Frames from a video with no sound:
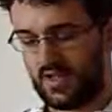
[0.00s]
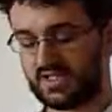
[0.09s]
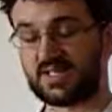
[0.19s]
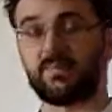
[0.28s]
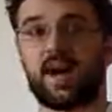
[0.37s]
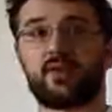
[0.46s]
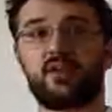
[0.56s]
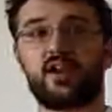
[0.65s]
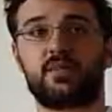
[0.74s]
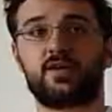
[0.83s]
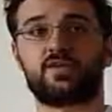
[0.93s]
Some
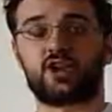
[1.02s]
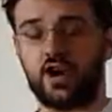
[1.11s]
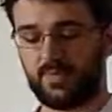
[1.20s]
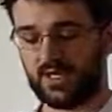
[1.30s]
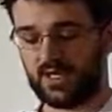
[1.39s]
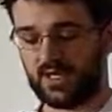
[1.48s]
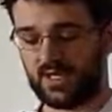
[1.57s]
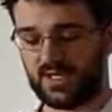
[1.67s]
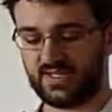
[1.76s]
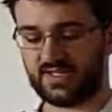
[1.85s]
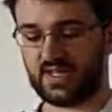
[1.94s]
background about the topic
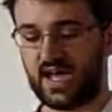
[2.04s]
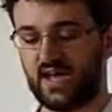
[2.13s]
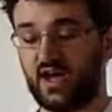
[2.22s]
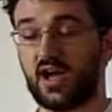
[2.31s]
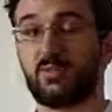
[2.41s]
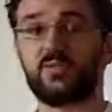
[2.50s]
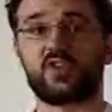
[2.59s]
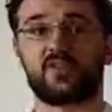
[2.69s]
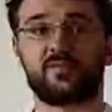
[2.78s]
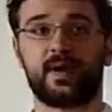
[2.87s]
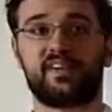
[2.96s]
is that
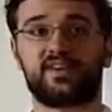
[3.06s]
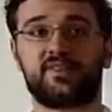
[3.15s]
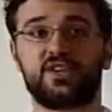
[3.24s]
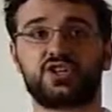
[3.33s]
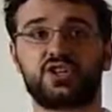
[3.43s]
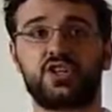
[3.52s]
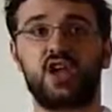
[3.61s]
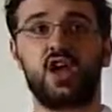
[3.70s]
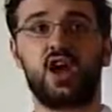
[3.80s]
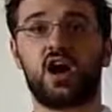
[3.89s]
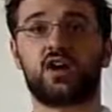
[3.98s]
surface passivation
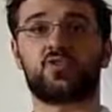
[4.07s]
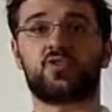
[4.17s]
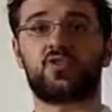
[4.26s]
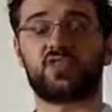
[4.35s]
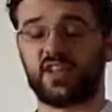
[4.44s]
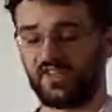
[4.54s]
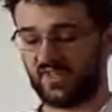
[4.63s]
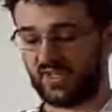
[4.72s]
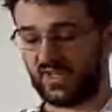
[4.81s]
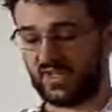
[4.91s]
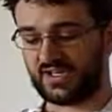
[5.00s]
of crystalline
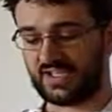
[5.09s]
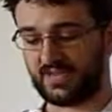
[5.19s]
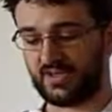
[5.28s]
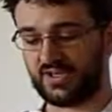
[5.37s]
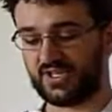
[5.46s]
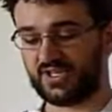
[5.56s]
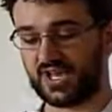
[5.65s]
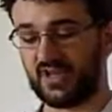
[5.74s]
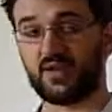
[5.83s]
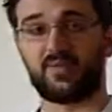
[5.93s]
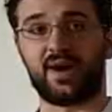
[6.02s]
silicon is typically
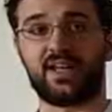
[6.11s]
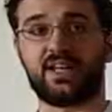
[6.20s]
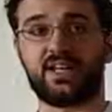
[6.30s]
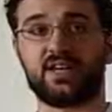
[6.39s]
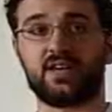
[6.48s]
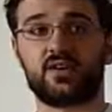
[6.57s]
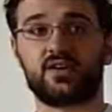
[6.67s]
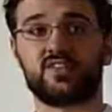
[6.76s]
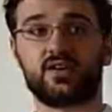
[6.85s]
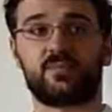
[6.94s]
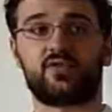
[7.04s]
done by heating the
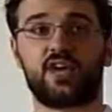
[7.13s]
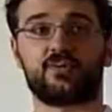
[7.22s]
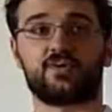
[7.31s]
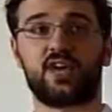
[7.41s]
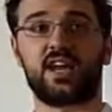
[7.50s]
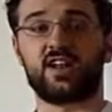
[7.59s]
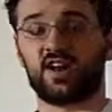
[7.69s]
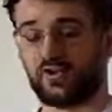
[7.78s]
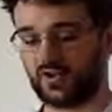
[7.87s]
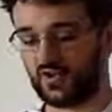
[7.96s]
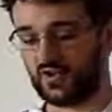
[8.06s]
substrate up to
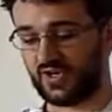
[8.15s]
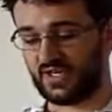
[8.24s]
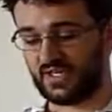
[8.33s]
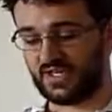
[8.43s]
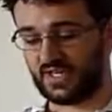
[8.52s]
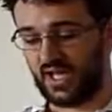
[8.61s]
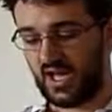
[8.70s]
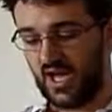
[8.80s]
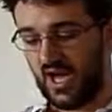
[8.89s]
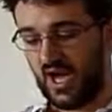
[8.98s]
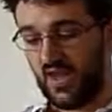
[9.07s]
800 degrees.
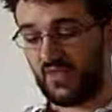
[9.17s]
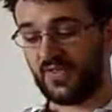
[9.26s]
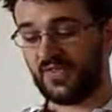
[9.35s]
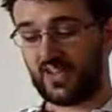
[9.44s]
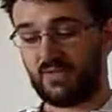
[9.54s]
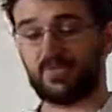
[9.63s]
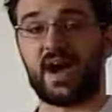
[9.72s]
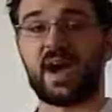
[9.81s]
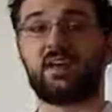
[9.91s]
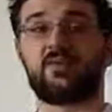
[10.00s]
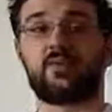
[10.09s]
This can be
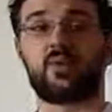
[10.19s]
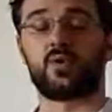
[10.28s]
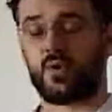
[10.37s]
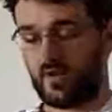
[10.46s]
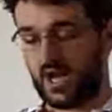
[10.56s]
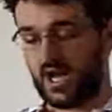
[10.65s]
bad for